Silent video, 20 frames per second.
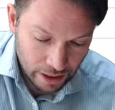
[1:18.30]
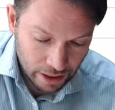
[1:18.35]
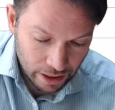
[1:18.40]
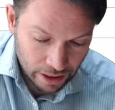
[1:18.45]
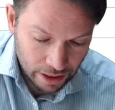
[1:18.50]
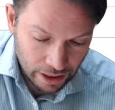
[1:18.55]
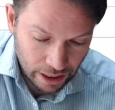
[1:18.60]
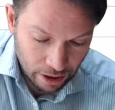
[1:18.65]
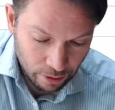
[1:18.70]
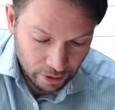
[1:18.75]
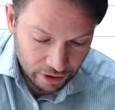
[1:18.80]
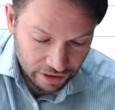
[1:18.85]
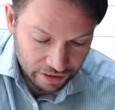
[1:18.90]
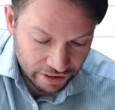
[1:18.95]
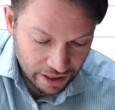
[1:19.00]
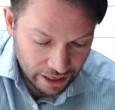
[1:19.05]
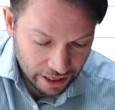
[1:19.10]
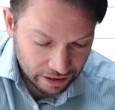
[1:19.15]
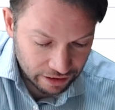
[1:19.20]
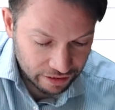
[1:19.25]
Now it
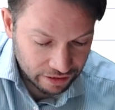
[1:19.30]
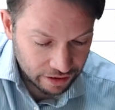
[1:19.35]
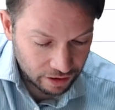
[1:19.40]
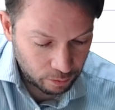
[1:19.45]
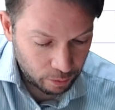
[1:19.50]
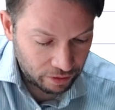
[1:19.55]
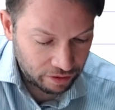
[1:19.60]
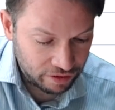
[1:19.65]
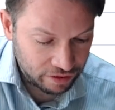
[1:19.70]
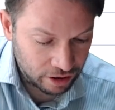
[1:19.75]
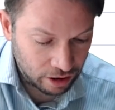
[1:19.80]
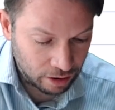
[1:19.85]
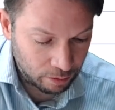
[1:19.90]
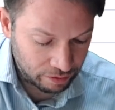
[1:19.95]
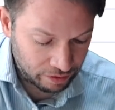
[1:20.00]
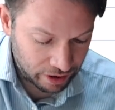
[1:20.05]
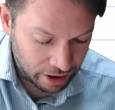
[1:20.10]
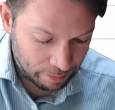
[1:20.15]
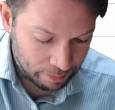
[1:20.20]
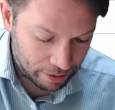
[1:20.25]
says we start
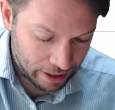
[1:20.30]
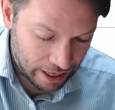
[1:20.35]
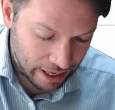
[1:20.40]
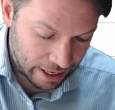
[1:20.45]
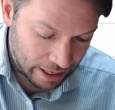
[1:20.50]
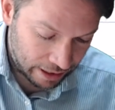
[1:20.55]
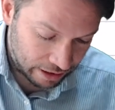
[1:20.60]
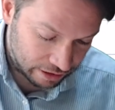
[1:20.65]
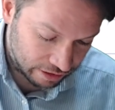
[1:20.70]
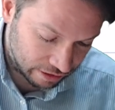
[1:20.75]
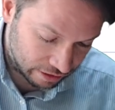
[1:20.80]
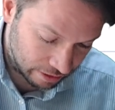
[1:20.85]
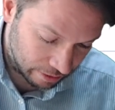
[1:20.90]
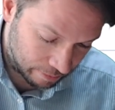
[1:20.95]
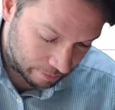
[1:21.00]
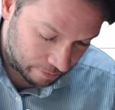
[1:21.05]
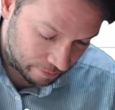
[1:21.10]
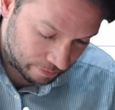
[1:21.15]
with a number x,